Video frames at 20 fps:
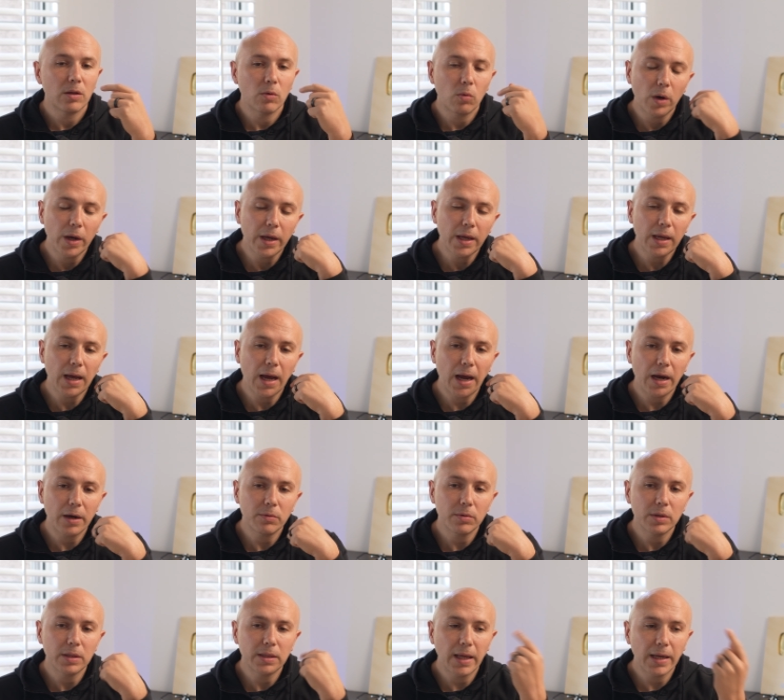the way I
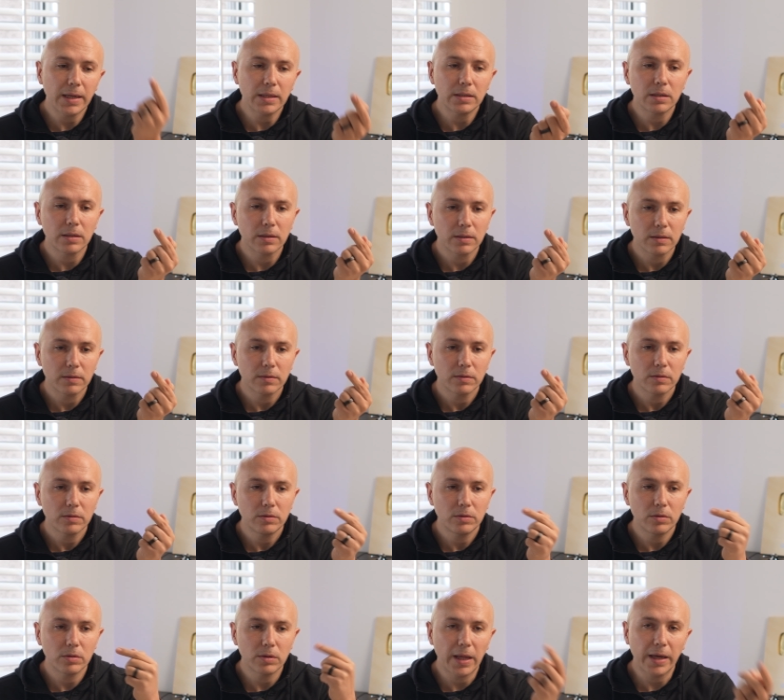relate
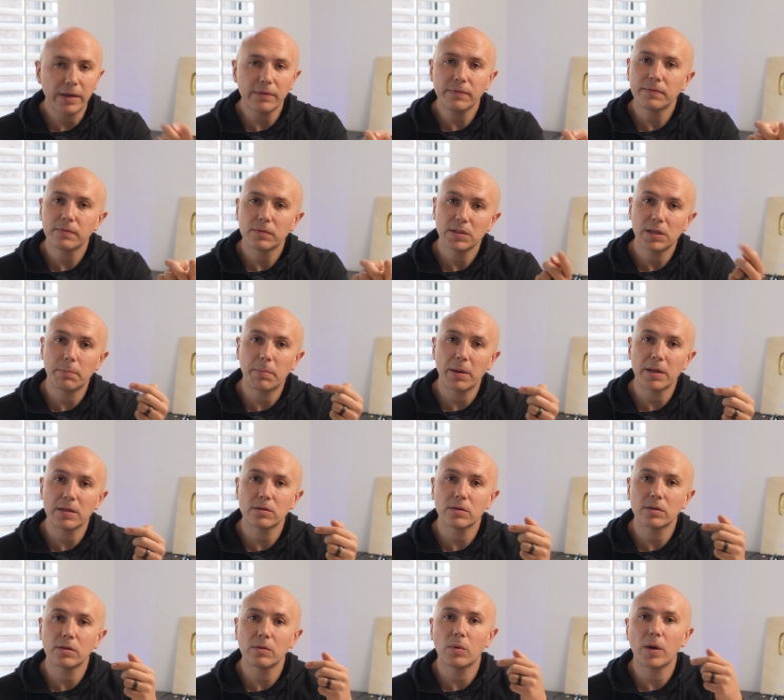to life
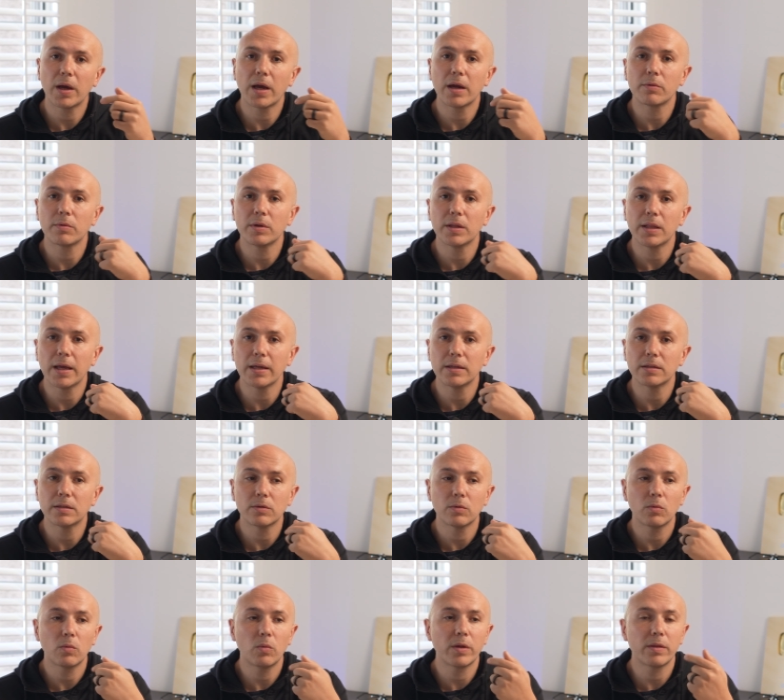depends on the way I relate
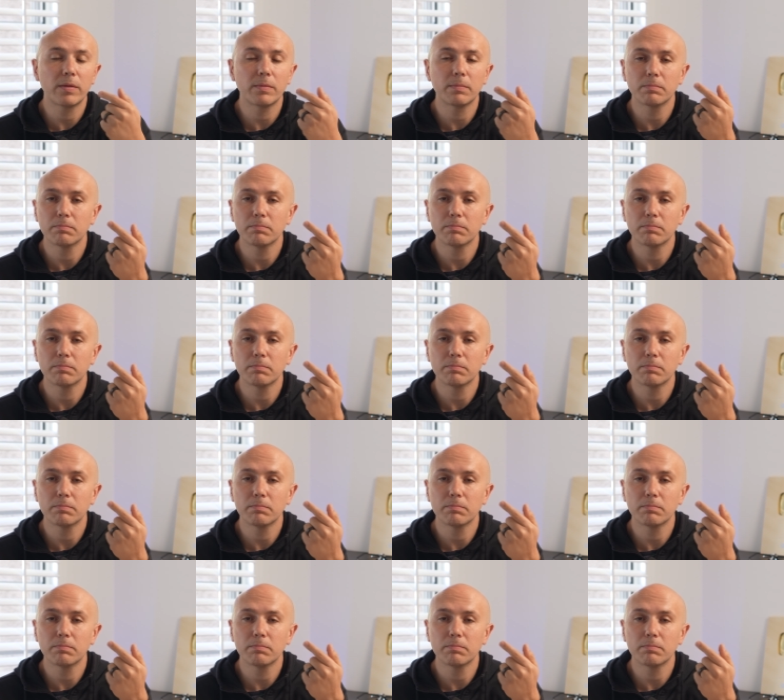with